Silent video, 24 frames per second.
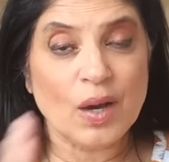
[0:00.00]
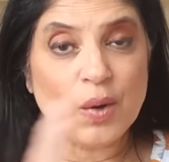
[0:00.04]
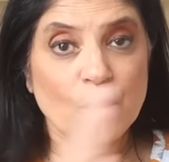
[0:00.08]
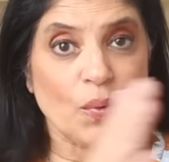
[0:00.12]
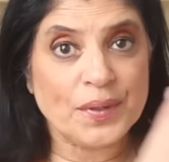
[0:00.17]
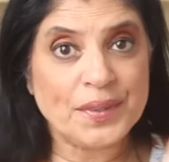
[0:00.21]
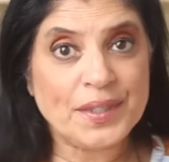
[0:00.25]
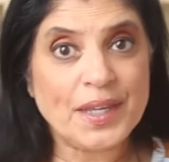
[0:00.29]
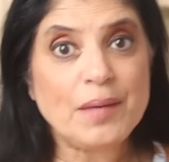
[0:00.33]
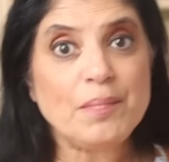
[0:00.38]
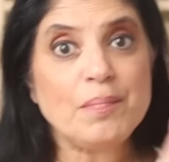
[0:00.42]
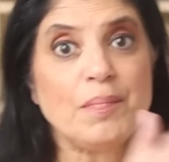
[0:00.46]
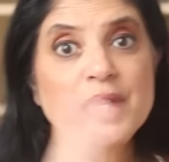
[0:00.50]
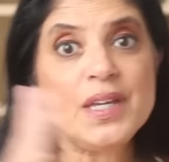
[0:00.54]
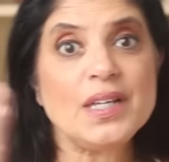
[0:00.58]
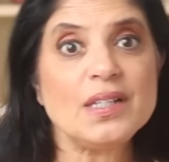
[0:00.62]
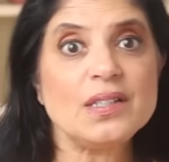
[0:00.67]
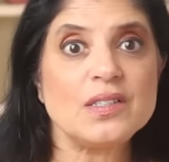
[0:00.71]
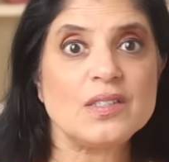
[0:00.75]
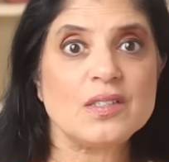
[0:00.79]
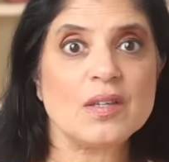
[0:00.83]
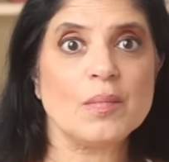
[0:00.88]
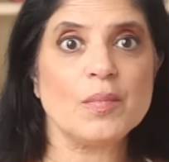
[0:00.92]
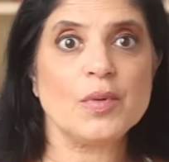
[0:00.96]
when they
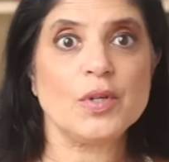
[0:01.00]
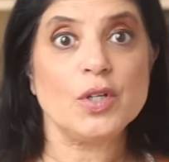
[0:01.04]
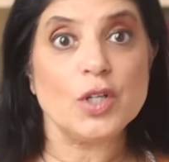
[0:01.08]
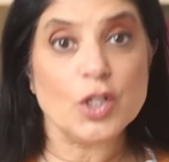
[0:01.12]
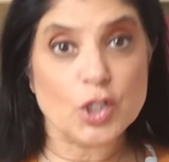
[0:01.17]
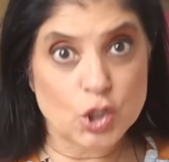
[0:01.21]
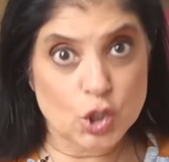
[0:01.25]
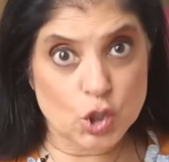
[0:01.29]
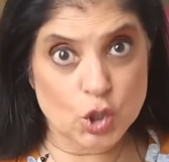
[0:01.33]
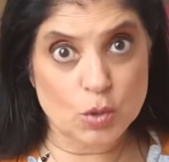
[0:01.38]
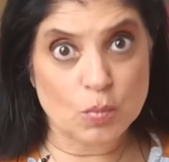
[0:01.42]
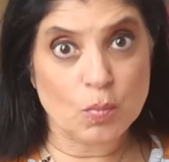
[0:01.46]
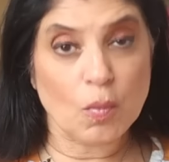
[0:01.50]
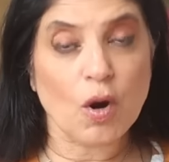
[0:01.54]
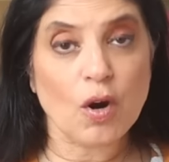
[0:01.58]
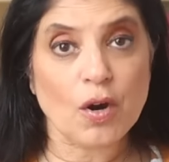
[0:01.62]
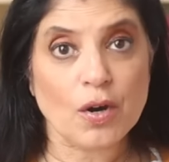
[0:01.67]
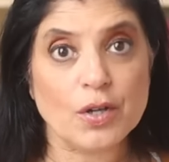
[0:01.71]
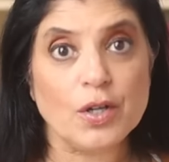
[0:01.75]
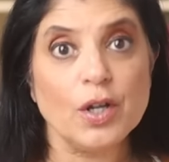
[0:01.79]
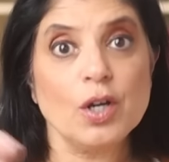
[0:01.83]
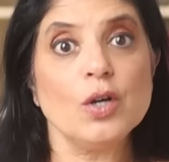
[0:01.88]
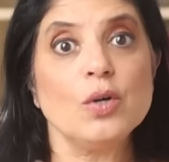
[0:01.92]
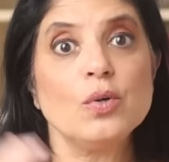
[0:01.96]
meet someone
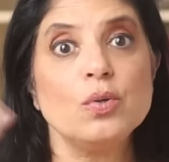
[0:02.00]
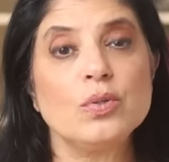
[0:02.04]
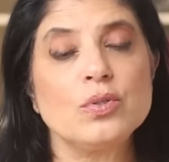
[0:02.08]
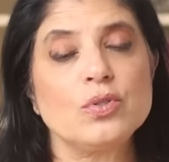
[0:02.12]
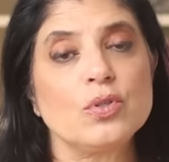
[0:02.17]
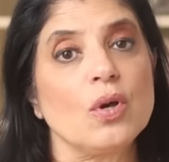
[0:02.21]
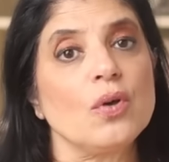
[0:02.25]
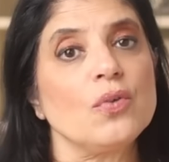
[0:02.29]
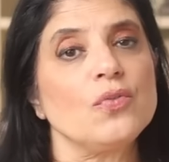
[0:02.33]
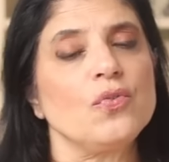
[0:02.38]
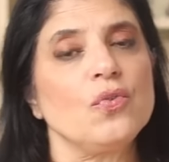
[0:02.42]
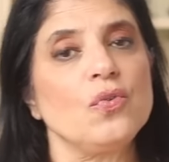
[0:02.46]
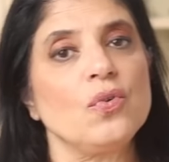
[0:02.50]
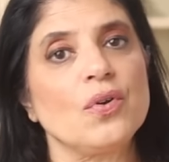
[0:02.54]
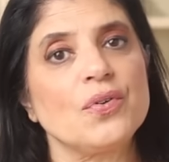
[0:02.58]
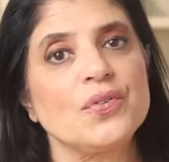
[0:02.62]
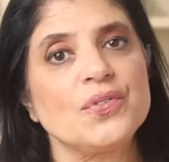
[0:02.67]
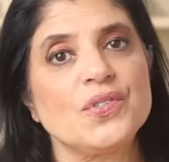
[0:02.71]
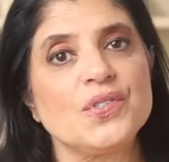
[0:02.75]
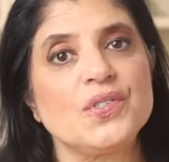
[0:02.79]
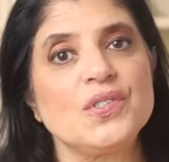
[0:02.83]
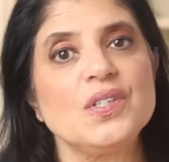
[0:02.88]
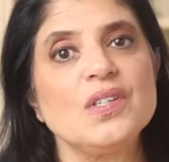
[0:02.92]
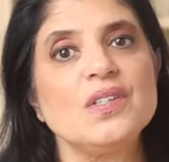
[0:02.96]
smart who's also
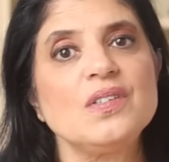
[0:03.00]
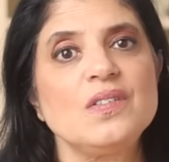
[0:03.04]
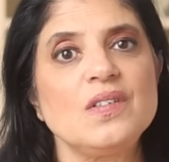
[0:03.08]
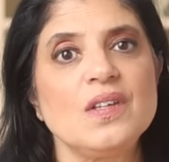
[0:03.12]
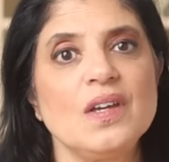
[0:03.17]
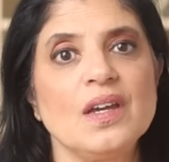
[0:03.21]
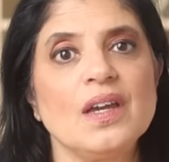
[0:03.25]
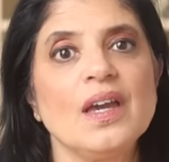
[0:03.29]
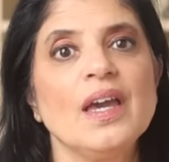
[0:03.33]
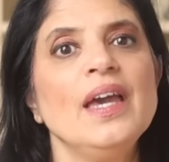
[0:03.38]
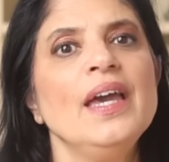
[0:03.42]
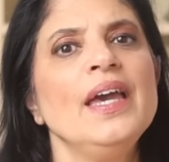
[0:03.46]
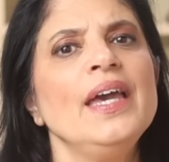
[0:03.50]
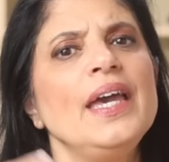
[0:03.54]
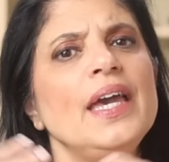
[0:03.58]
narcissistic,